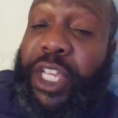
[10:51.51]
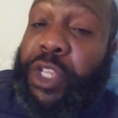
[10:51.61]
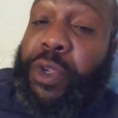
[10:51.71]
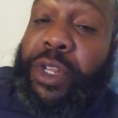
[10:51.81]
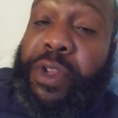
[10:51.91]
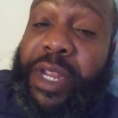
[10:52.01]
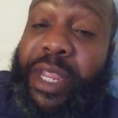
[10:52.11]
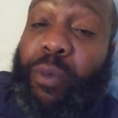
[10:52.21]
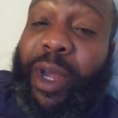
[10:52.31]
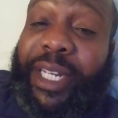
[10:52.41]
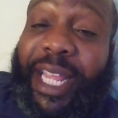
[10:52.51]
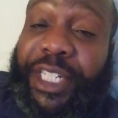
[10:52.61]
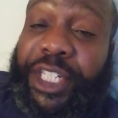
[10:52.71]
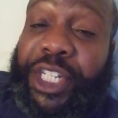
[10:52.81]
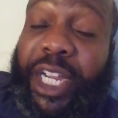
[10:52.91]
you need one
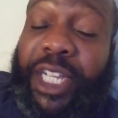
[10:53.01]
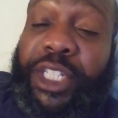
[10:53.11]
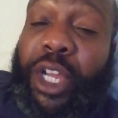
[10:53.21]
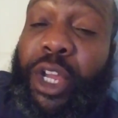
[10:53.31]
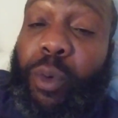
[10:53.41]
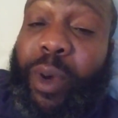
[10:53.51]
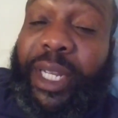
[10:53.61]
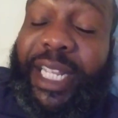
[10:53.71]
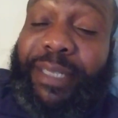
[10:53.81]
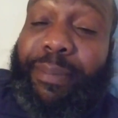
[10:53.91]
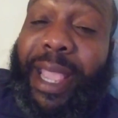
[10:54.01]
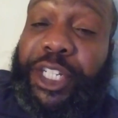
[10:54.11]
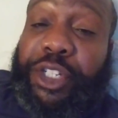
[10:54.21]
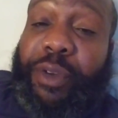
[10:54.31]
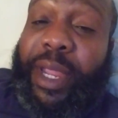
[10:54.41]
less judge, one less
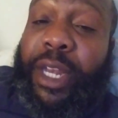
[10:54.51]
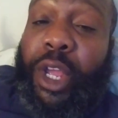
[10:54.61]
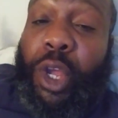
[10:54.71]
magistrate,